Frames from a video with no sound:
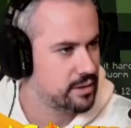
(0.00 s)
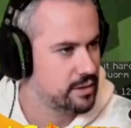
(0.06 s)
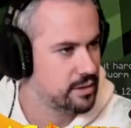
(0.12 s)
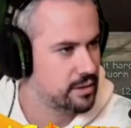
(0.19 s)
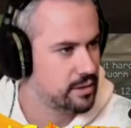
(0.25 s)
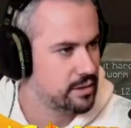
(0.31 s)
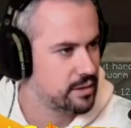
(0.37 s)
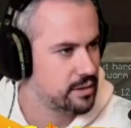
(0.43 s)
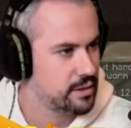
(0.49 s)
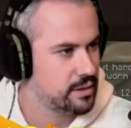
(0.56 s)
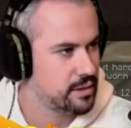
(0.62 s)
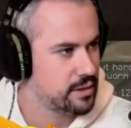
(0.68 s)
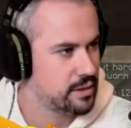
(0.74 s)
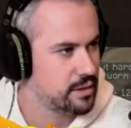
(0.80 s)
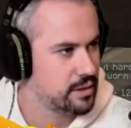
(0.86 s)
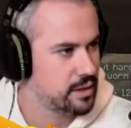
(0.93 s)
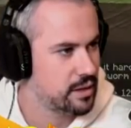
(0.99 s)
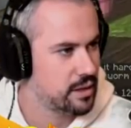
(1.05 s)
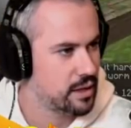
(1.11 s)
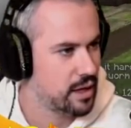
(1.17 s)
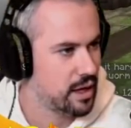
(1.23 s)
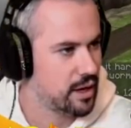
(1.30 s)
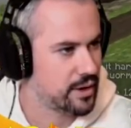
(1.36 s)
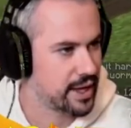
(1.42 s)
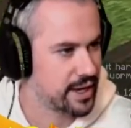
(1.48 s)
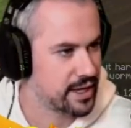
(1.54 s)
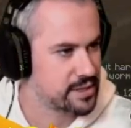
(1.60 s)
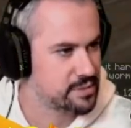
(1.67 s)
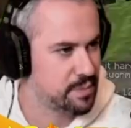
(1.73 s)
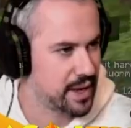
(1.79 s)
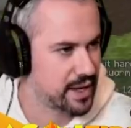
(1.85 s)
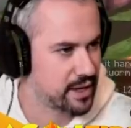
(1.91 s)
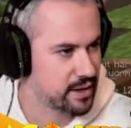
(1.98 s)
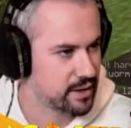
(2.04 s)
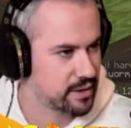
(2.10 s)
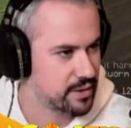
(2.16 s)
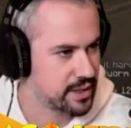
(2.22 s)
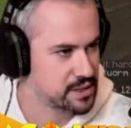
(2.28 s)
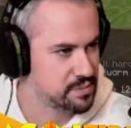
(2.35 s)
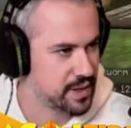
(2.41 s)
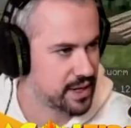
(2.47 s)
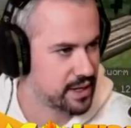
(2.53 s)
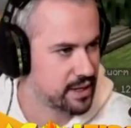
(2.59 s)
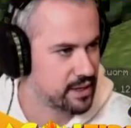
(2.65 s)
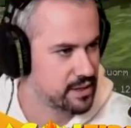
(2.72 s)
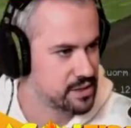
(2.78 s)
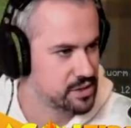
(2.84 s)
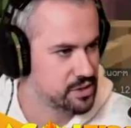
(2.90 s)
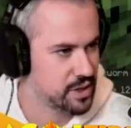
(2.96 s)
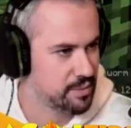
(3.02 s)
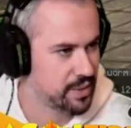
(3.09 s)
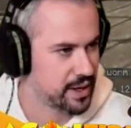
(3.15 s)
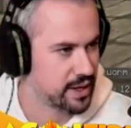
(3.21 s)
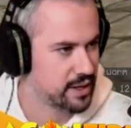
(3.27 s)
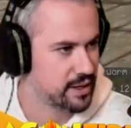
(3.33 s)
nightshade. I need nightshade. Okay, that's back here. That's back. Straight back.